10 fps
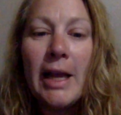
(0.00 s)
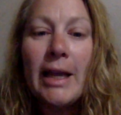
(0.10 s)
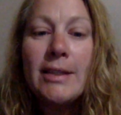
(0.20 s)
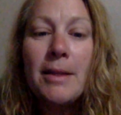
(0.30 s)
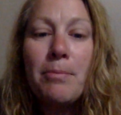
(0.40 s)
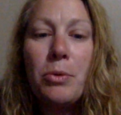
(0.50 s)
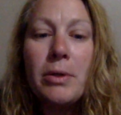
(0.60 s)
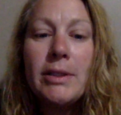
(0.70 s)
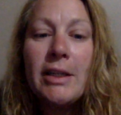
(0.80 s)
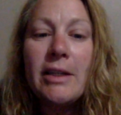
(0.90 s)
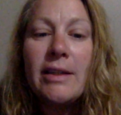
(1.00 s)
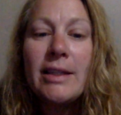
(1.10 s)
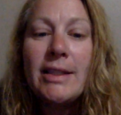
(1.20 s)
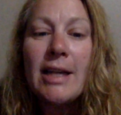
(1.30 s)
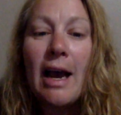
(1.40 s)
It's important during
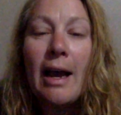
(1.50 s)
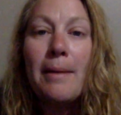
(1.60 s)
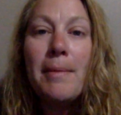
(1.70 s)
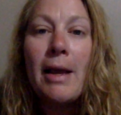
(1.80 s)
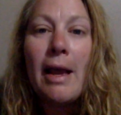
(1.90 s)
this time